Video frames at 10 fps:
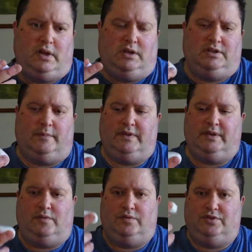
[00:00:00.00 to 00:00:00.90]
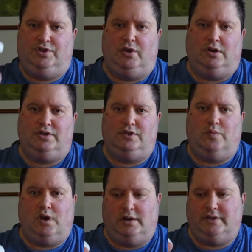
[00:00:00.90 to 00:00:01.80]
something that charges
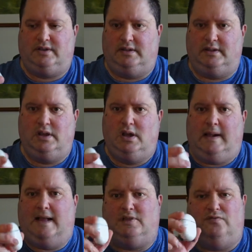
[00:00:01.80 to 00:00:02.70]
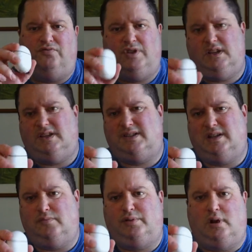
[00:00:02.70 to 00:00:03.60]
wirelessly, has a really
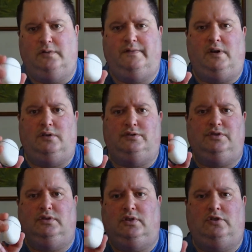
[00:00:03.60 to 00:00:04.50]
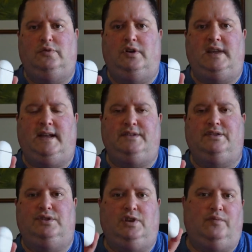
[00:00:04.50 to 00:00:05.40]
slim profile, you do a lot of workouts in the
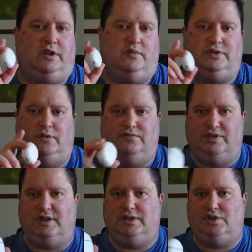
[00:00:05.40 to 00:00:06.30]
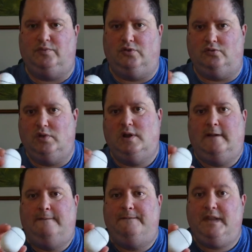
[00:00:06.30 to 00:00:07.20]
gym where you want something really small,
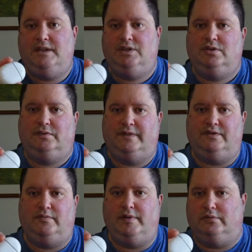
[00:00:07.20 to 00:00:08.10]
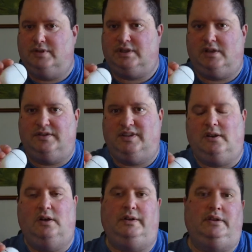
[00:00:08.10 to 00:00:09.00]
these could fit the bill because they are
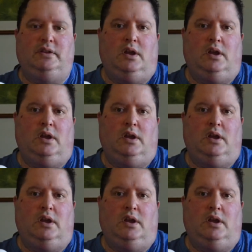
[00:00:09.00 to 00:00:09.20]
tiny.